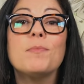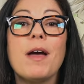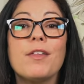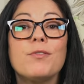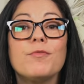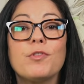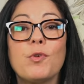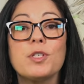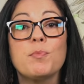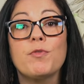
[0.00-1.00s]
your bathroom
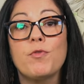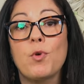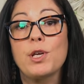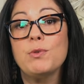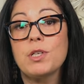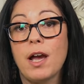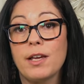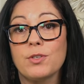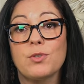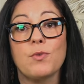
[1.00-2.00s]
floors before you
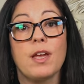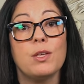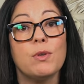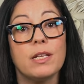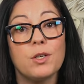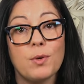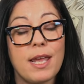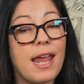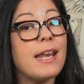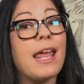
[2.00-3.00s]
tile so that you can
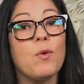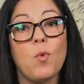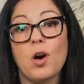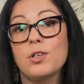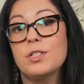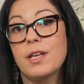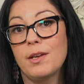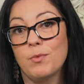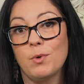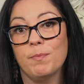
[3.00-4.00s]
create a
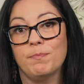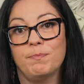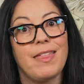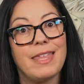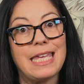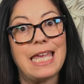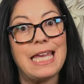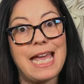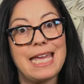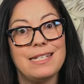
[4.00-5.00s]
watertight room.
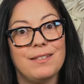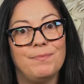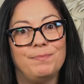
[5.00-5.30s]
Thinking ahead.